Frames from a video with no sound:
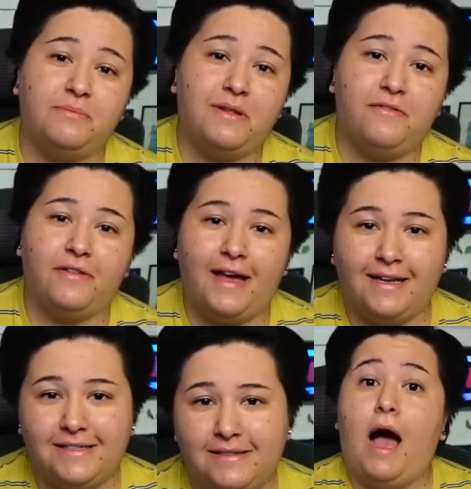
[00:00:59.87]
a month for that.
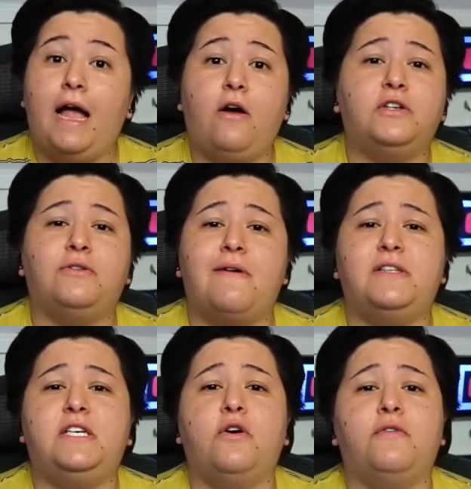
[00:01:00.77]
I also have a
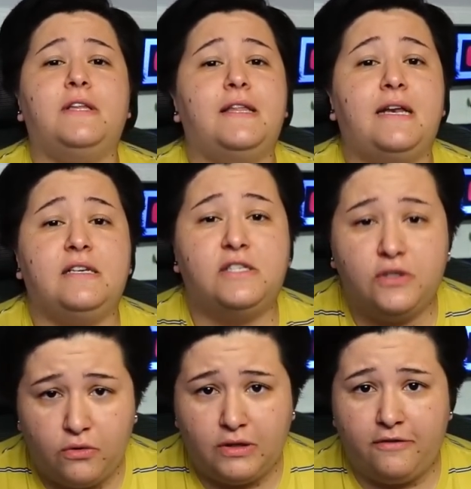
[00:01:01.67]
tier over there that is
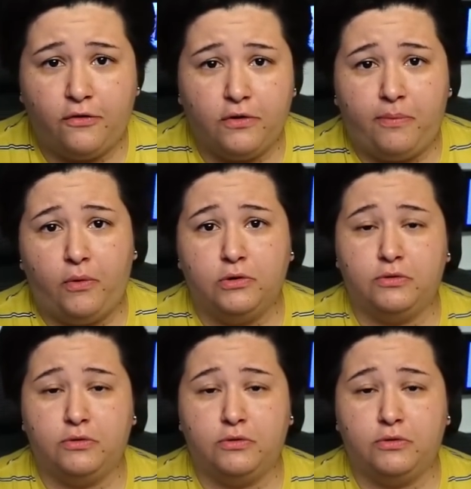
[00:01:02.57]
solely for the polls,